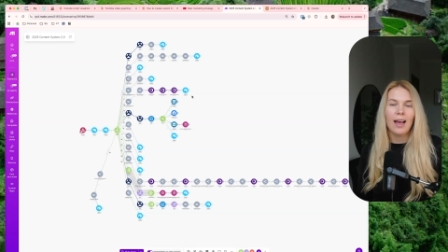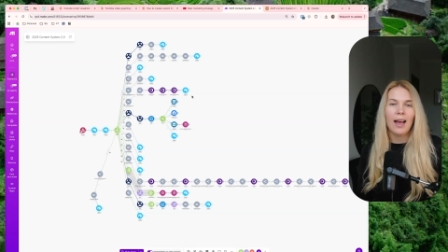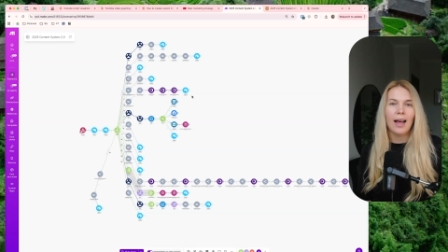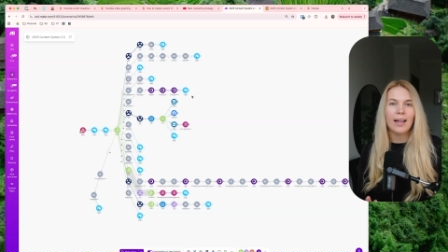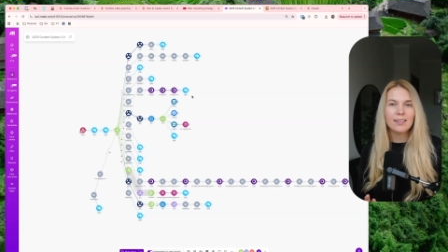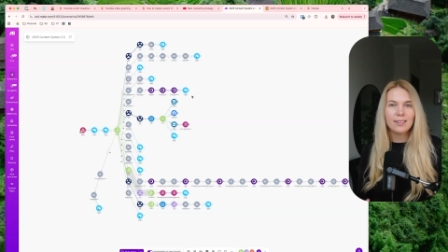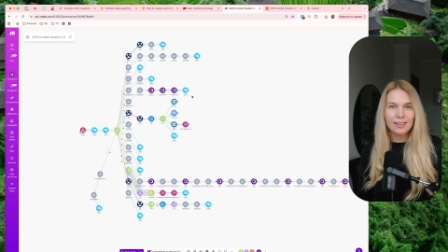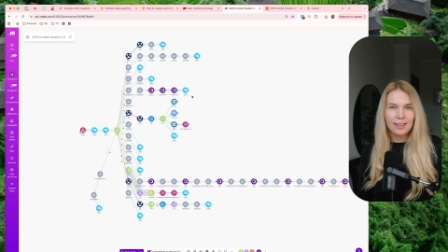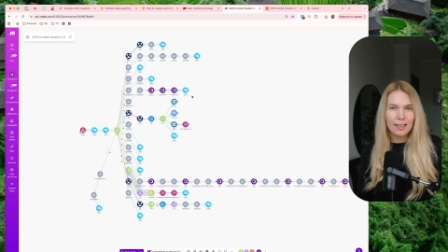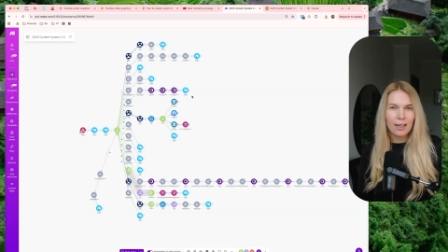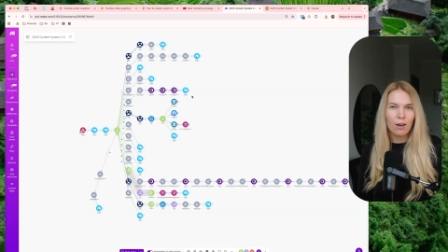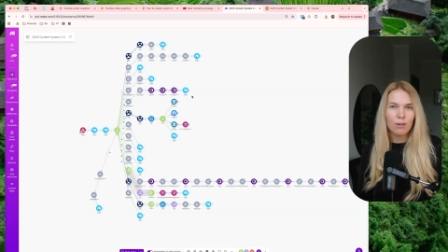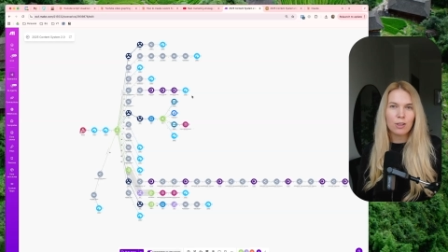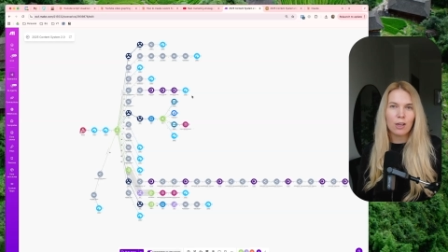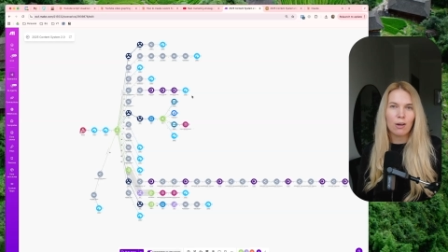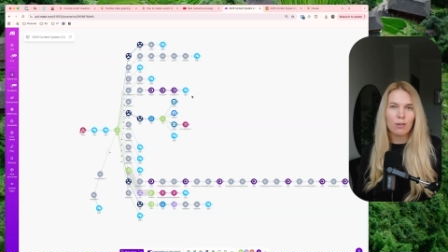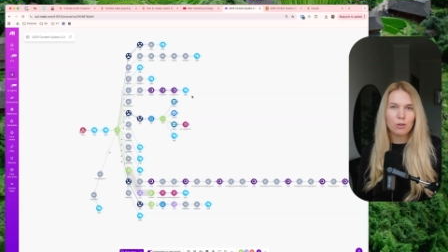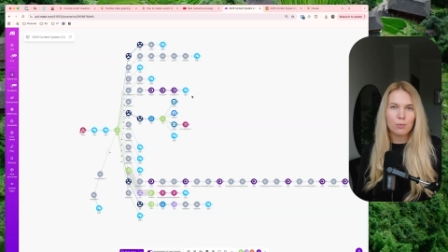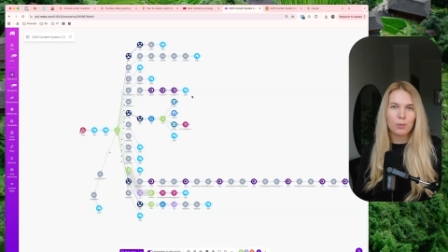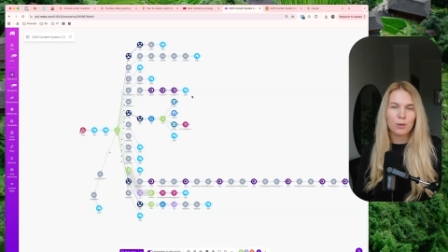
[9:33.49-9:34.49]
and see how the
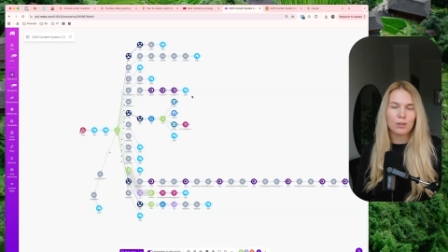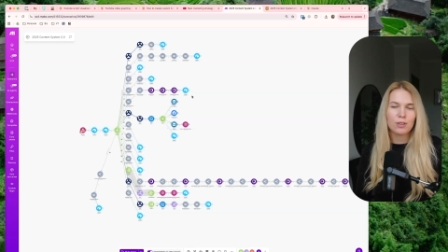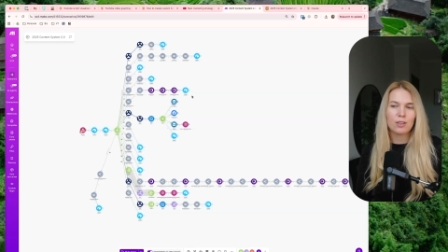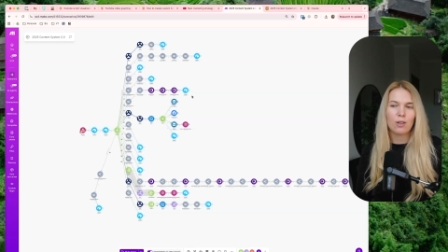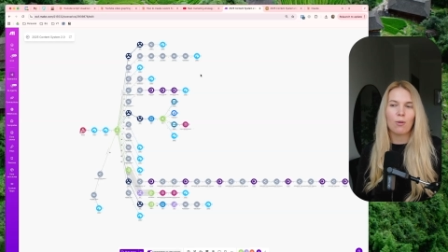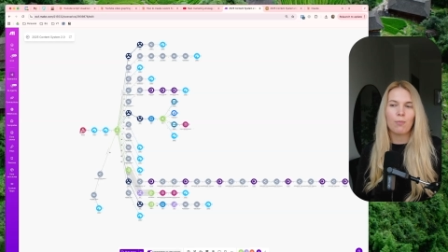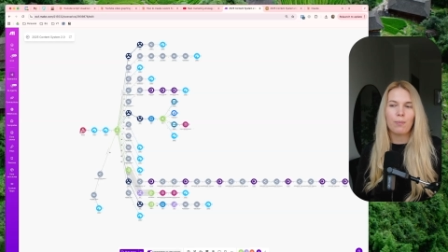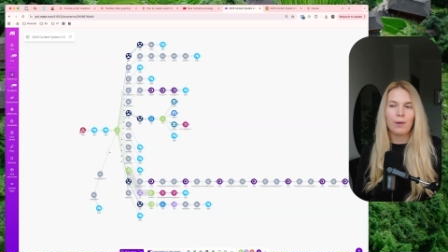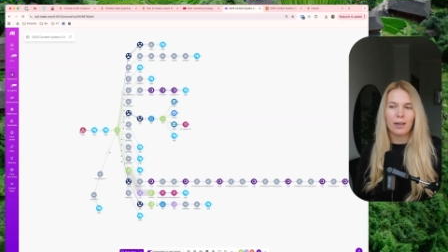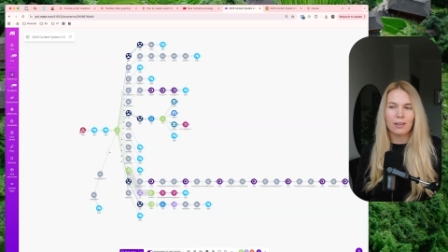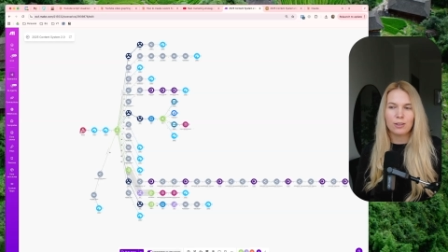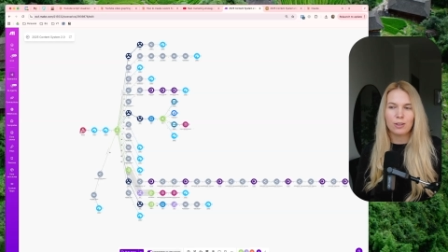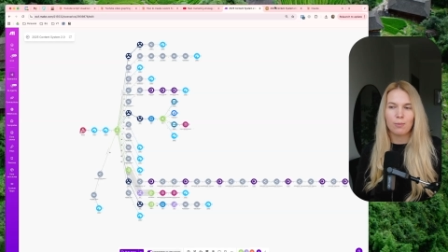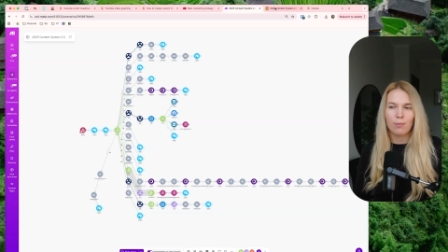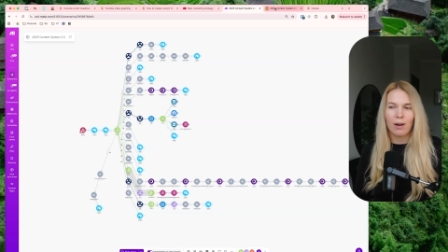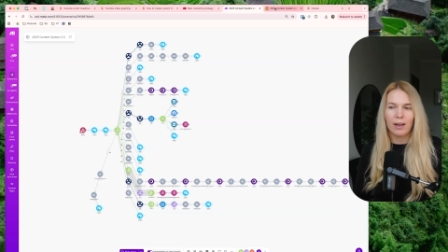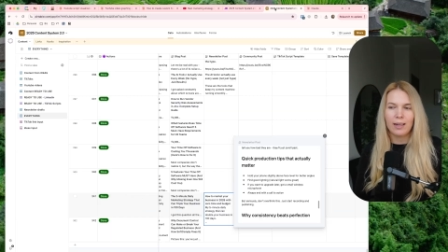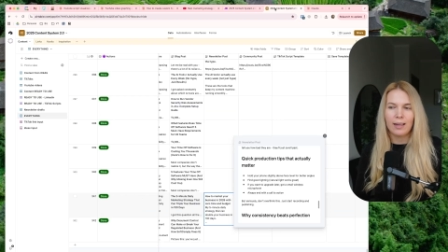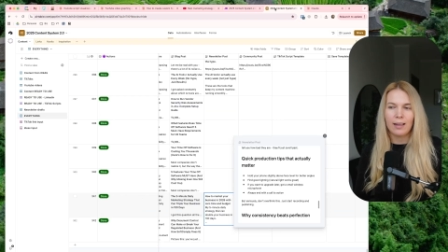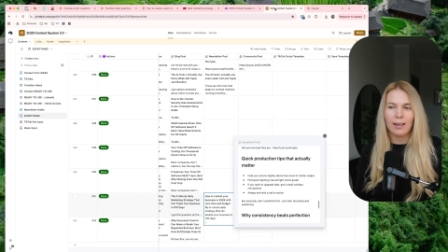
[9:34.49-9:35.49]
outputs compare to
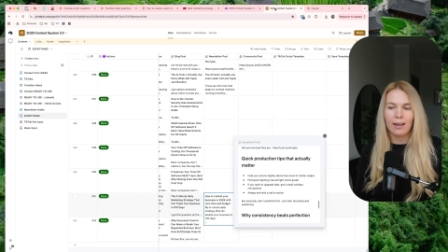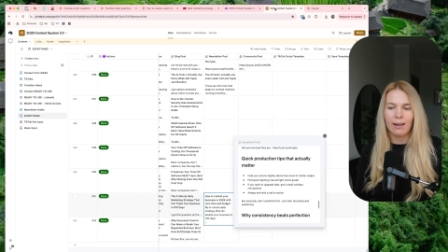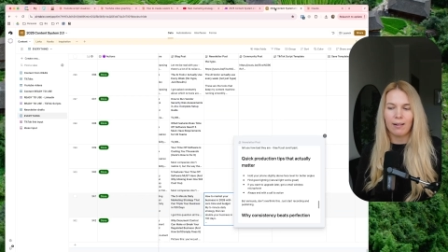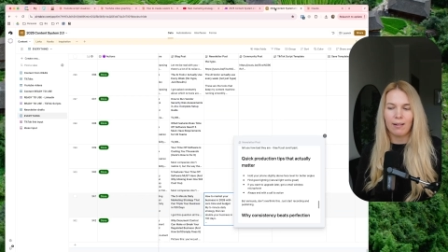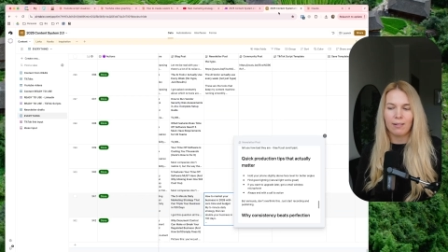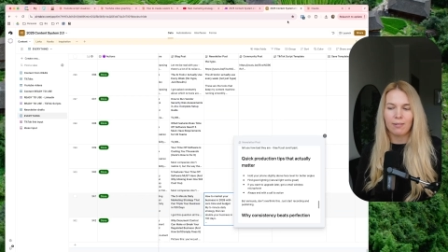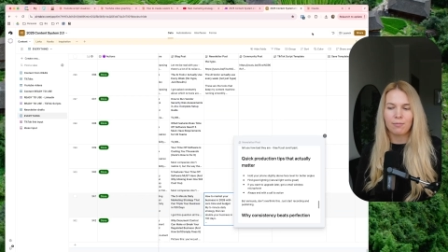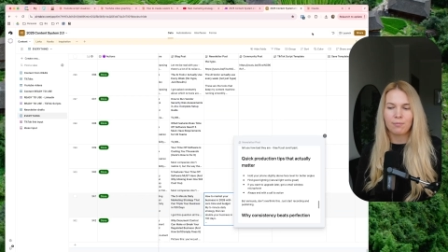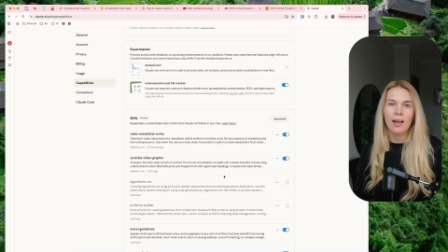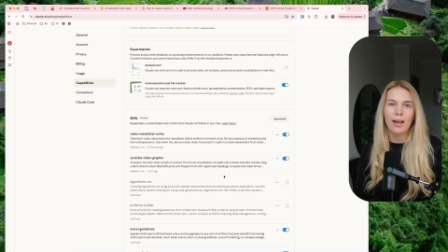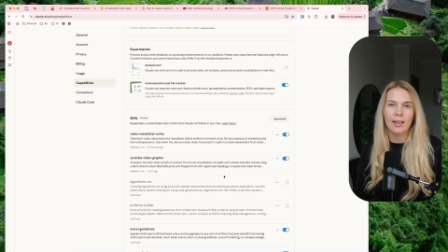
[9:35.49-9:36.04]
mine here.